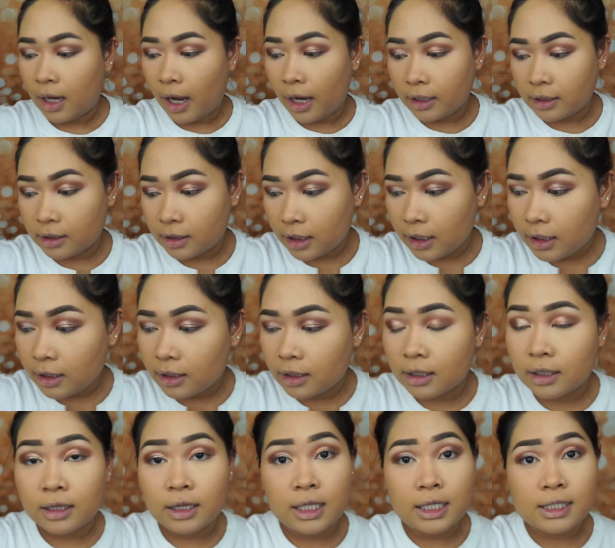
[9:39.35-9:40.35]
I think
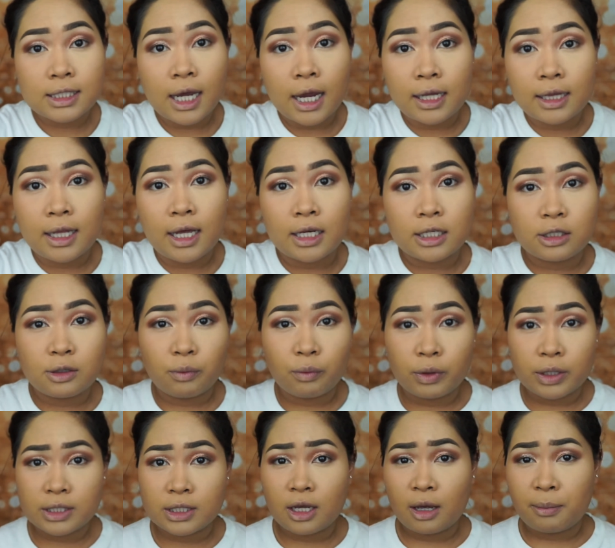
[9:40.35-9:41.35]
this eyelash
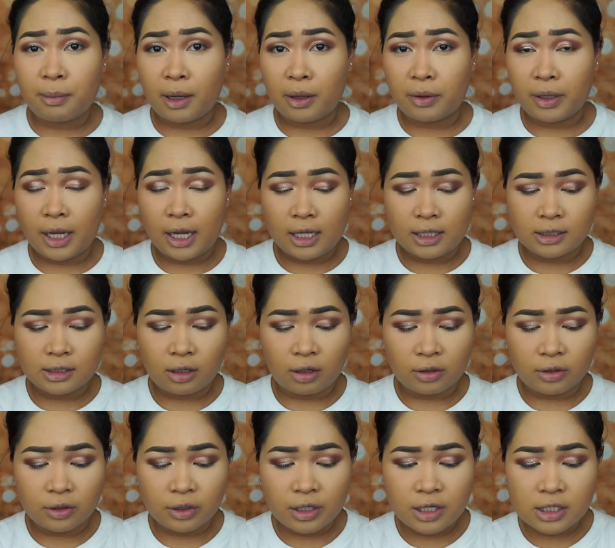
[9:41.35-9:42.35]
was about
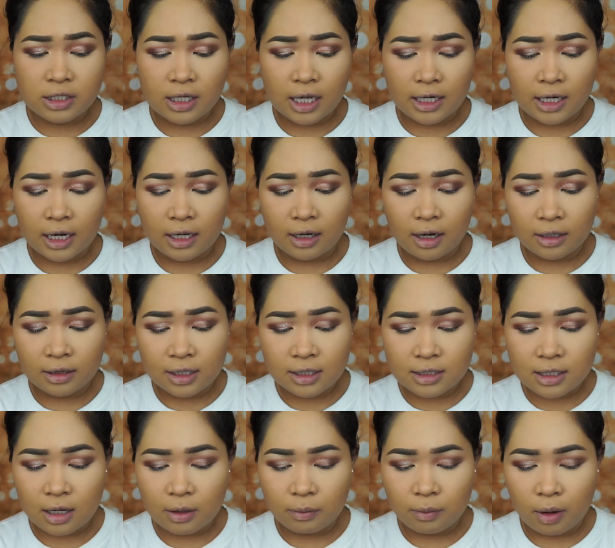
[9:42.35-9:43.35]
$8, and I got this
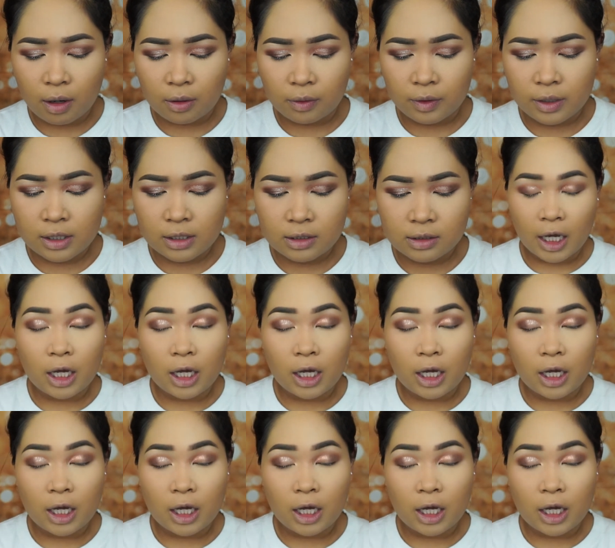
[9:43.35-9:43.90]
at Walgreens.